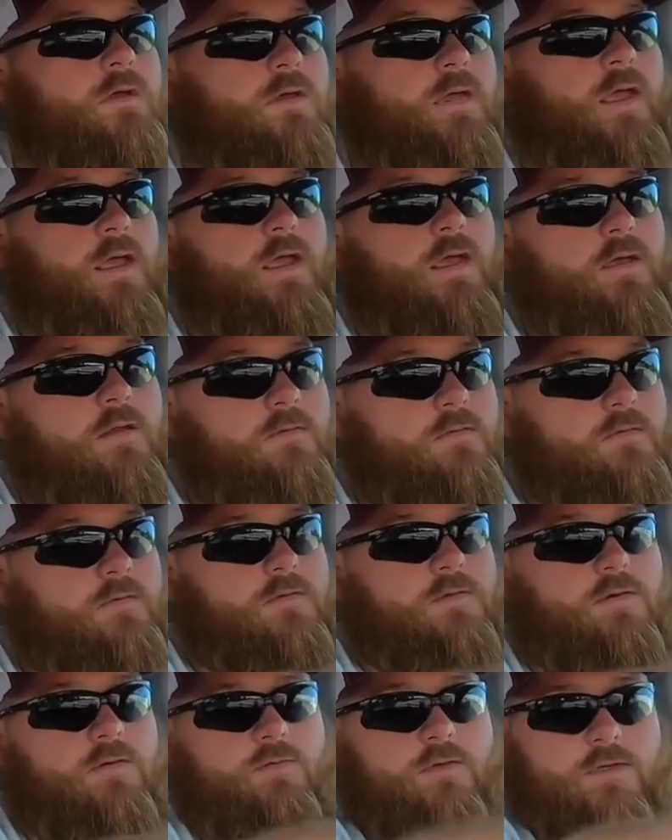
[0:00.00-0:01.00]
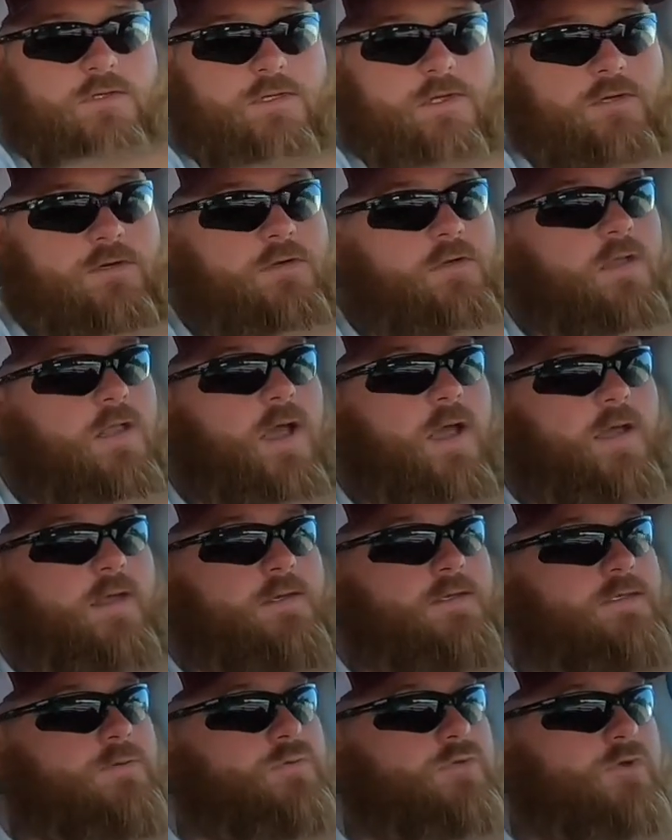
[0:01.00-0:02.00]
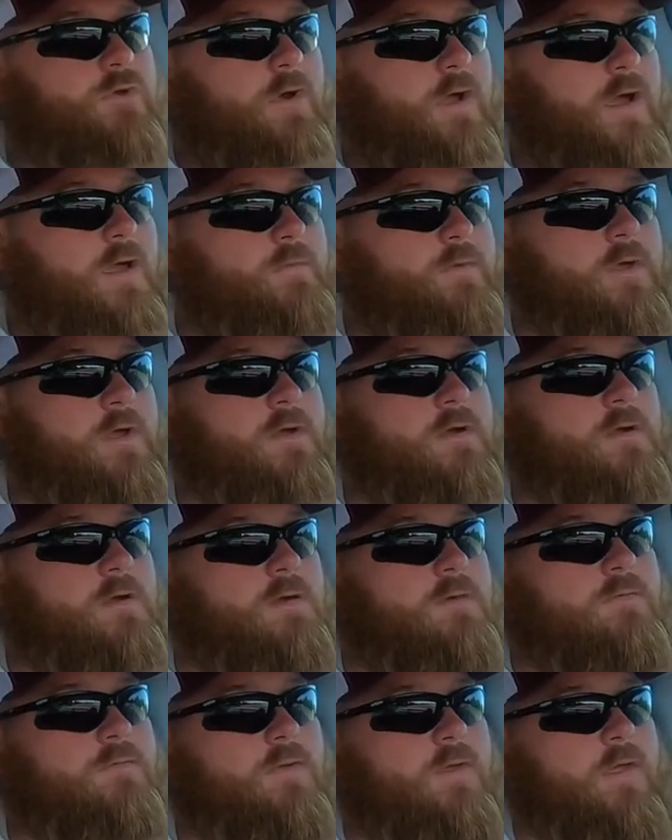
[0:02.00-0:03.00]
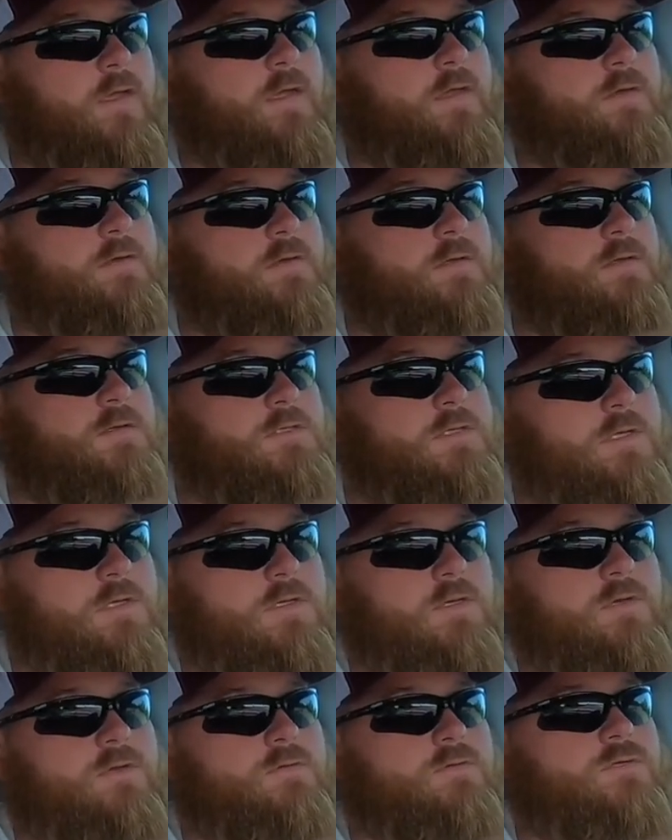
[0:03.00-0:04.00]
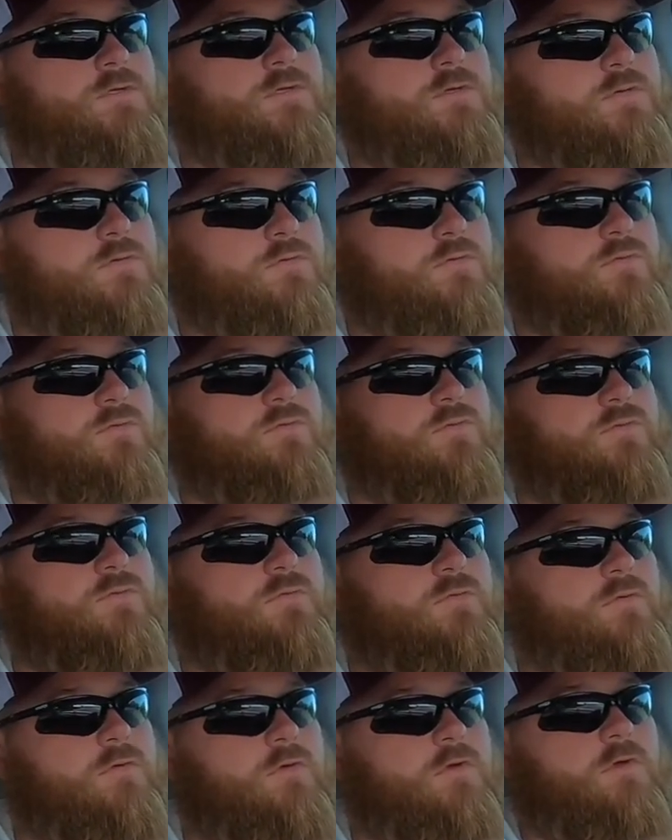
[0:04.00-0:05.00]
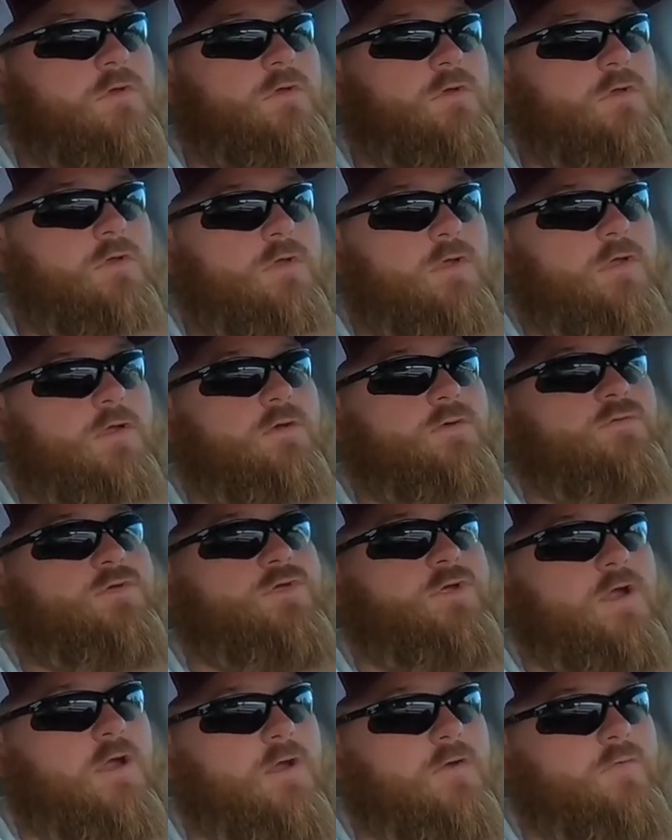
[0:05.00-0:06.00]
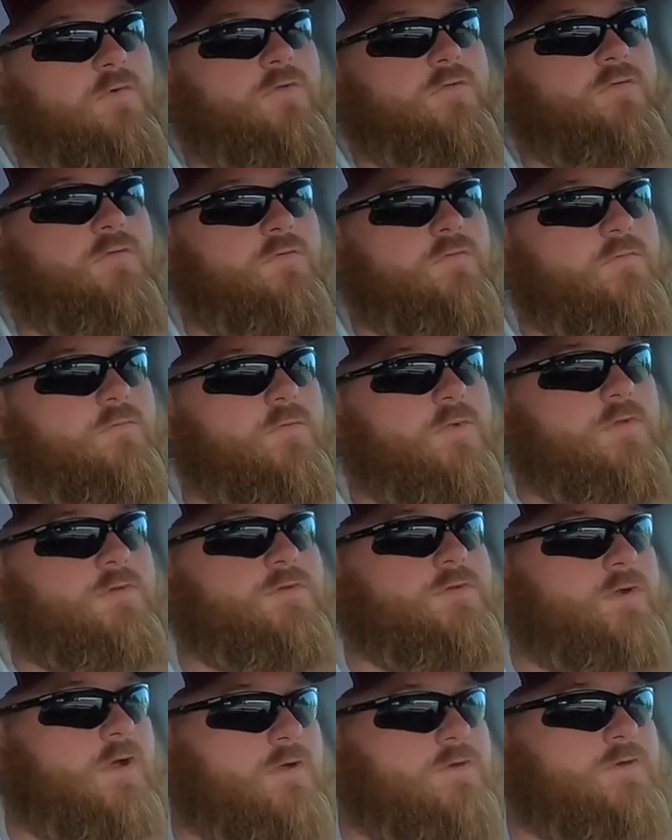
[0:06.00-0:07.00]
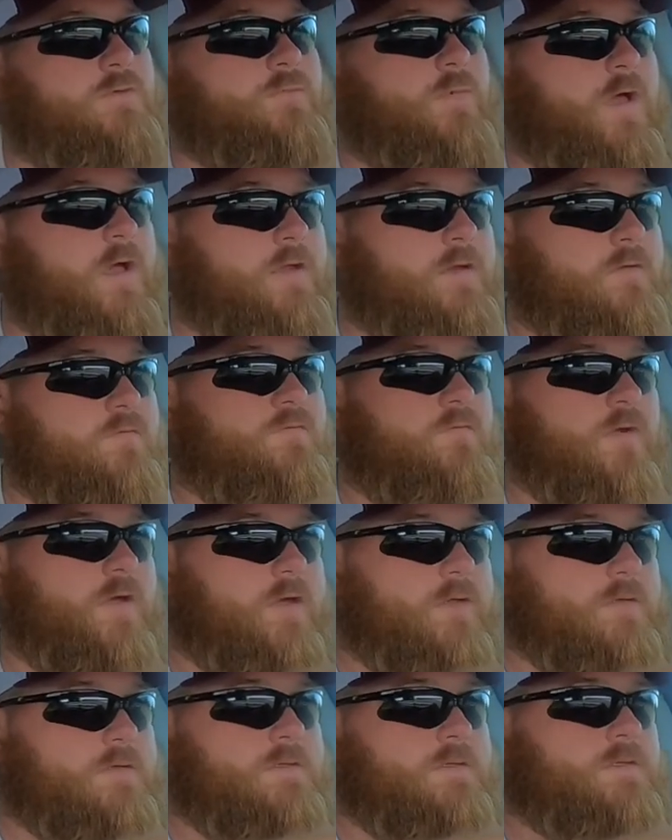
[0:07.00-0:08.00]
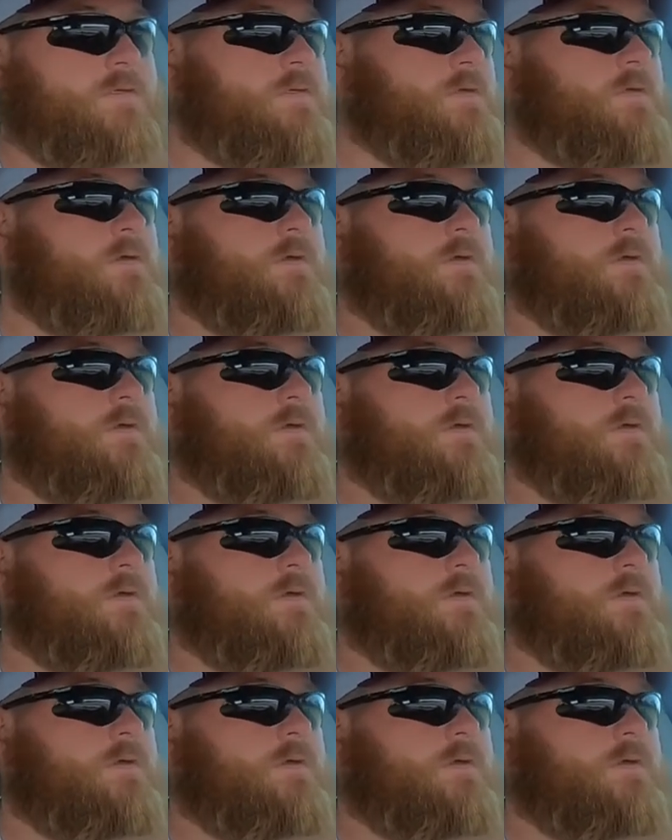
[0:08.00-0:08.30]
and, you know, continue to like and subscribe here, and continue to, you know, share it with your construction minded friends.